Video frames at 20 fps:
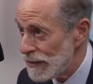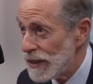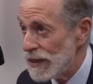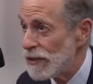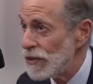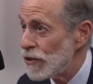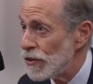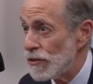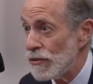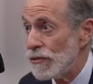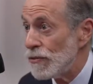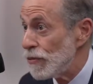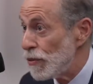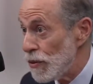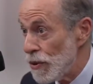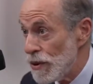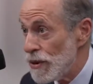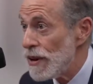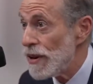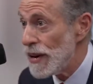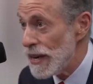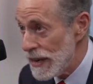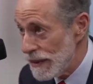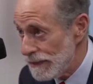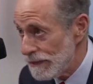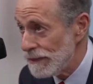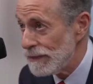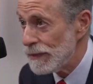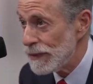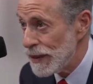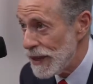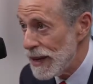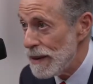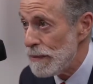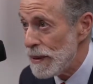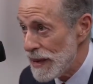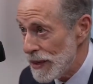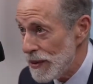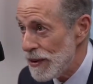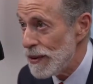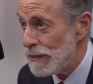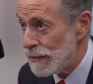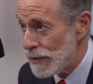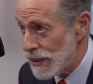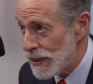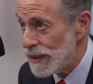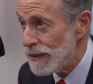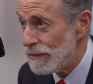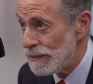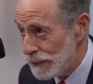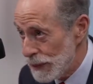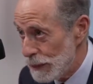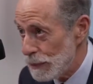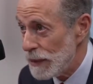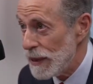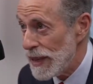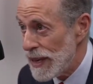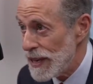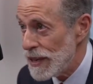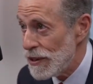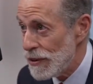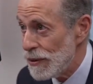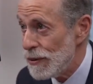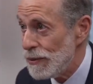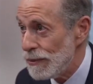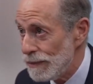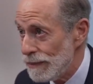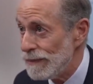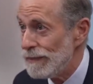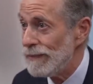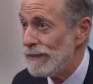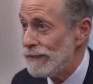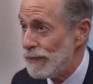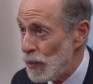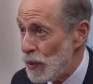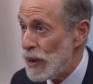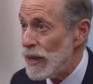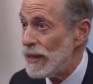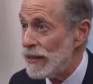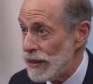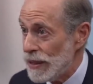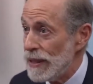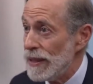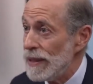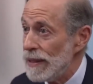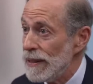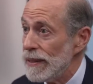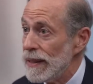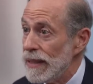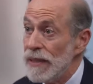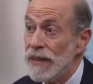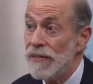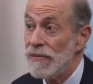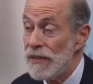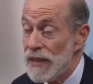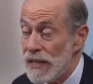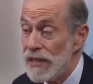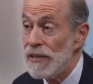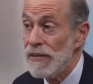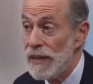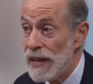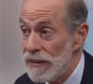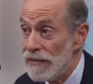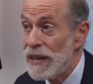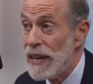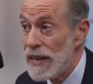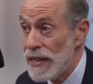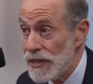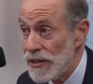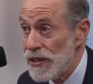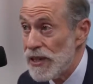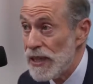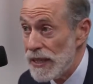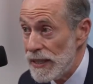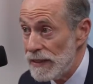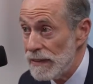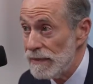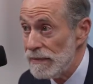extraordinary combat arms that people like you wielded in defense of Afghanistan,